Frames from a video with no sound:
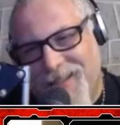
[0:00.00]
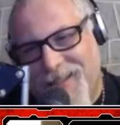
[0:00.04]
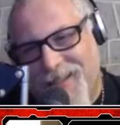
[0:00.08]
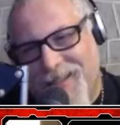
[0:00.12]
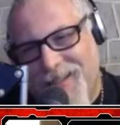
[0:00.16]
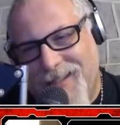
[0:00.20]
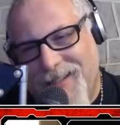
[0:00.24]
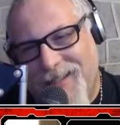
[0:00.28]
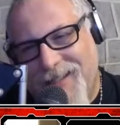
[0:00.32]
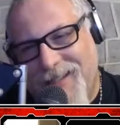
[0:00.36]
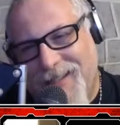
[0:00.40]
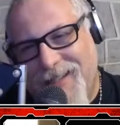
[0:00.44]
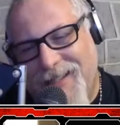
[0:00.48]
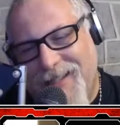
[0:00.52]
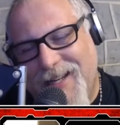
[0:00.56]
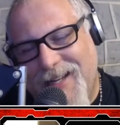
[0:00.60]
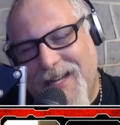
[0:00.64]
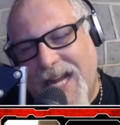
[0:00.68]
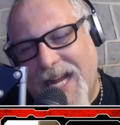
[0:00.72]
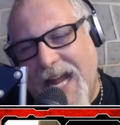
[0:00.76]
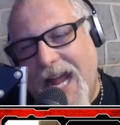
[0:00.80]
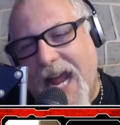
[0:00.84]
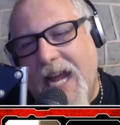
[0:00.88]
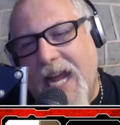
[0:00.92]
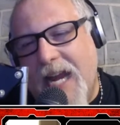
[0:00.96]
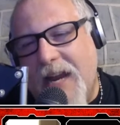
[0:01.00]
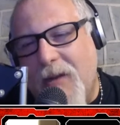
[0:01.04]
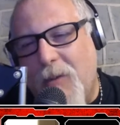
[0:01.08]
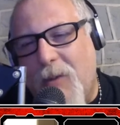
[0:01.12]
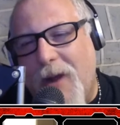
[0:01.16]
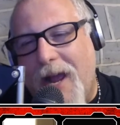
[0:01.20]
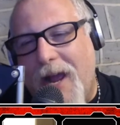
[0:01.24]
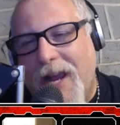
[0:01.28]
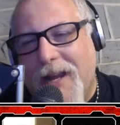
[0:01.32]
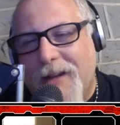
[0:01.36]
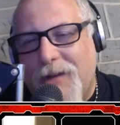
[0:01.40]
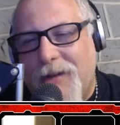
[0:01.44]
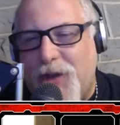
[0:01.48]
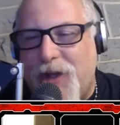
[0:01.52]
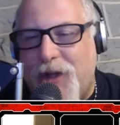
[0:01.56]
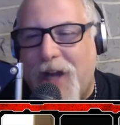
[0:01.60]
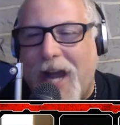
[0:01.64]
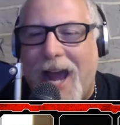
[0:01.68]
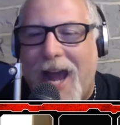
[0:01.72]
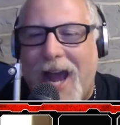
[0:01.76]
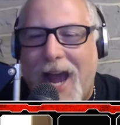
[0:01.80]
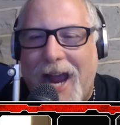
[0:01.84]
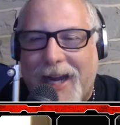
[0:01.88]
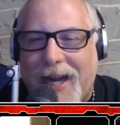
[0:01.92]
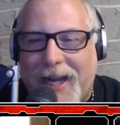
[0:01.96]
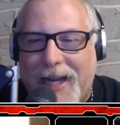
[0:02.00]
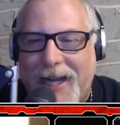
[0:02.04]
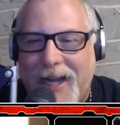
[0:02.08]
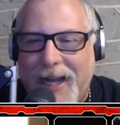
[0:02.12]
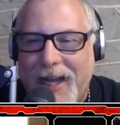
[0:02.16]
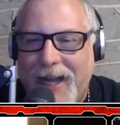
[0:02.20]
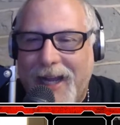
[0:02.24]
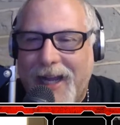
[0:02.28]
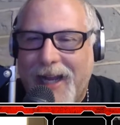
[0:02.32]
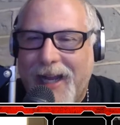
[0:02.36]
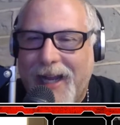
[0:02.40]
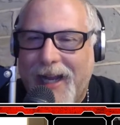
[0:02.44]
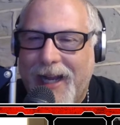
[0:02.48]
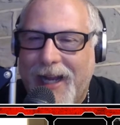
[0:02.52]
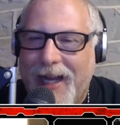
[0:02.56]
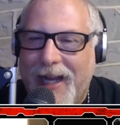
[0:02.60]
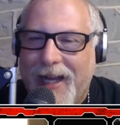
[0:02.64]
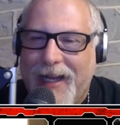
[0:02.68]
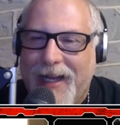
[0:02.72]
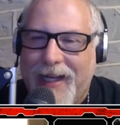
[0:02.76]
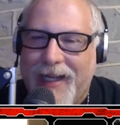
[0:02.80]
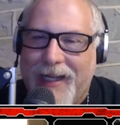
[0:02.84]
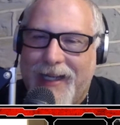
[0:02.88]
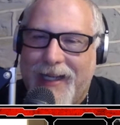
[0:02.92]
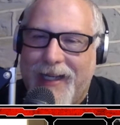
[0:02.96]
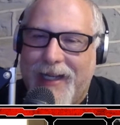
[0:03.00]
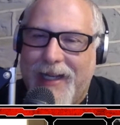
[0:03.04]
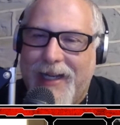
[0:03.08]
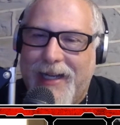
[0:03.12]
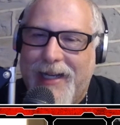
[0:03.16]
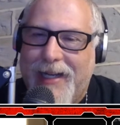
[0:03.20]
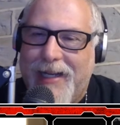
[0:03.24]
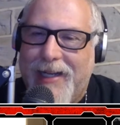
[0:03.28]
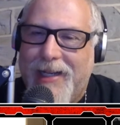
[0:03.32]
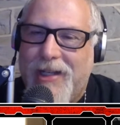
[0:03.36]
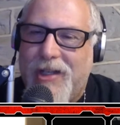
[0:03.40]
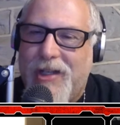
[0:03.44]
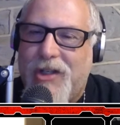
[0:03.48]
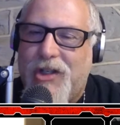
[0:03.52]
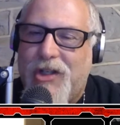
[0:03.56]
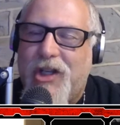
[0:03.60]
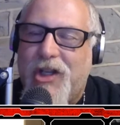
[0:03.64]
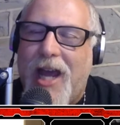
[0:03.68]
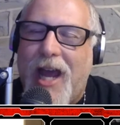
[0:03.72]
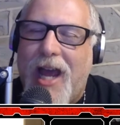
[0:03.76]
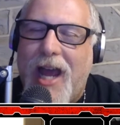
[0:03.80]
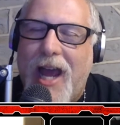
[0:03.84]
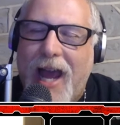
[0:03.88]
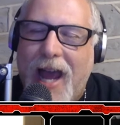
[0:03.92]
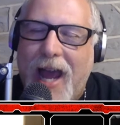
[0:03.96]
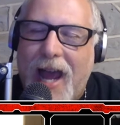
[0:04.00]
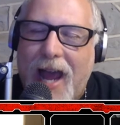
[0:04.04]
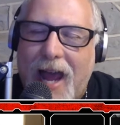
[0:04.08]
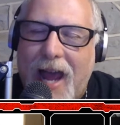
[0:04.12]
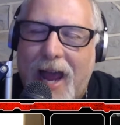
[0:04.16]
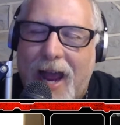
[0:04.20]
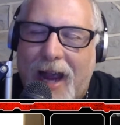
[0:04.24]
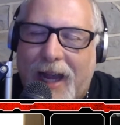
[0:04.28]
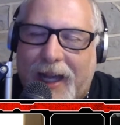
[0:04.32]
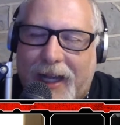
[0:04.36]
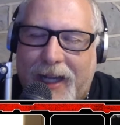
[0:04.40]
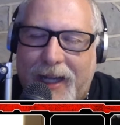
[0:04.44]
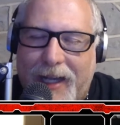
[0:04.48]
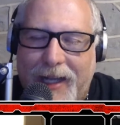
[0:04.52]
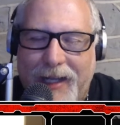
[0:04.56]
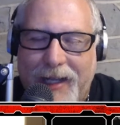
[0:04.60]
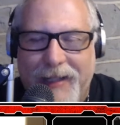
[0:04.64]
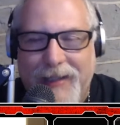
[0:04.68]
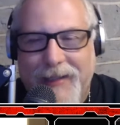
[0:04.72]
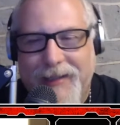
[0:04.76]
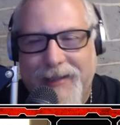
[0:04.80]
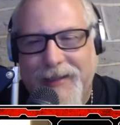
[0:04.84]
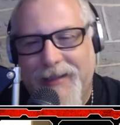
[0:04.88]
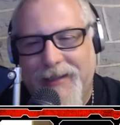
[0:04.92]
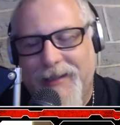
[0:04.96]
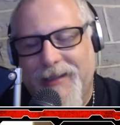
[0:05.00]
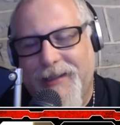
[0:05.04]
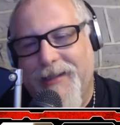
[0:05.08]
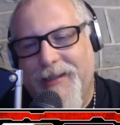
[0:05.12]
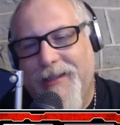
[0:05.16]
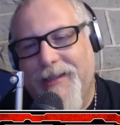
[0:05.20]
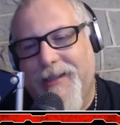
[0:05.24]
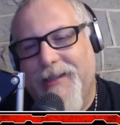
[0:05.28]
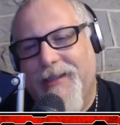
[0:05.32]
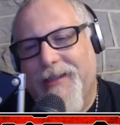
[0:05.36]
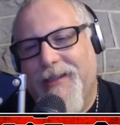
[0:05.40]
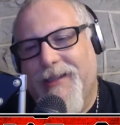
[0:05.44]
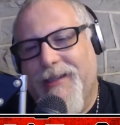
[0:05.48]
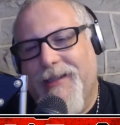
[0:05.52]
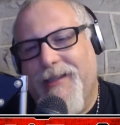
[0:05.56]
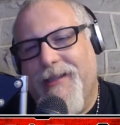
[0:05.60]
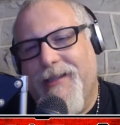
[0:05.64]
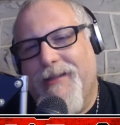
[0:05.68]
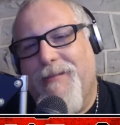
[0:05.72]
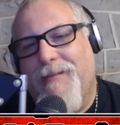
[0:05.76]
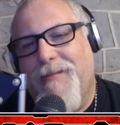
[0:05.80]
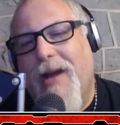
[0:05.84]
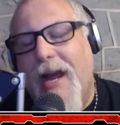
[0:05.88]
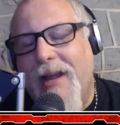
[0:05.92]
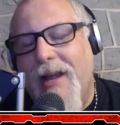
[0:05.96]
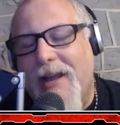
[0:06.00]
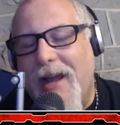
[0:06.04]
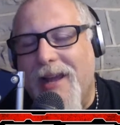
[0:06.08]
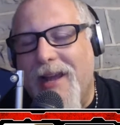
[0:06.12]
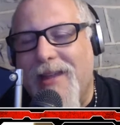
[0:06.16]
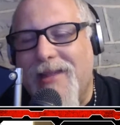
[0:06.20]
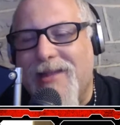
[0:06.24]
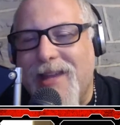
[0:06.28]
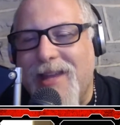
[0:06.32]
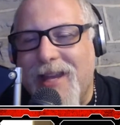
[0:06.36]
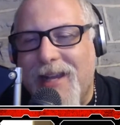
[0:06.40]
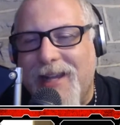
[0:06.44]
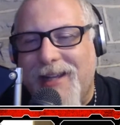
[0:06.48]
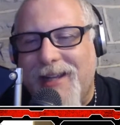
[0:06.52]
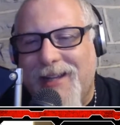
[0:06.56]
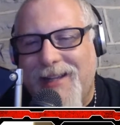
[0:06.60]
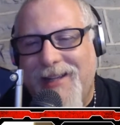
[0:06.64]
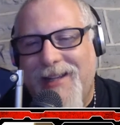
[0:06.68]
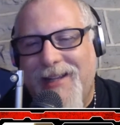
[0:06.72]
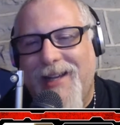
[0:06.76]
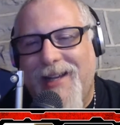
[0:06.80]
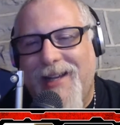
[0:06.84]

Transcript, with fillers: easily. Anyway, yeah. Jack. She had really thick glasses on too, so I think she couldn't see so well. I think she was just following the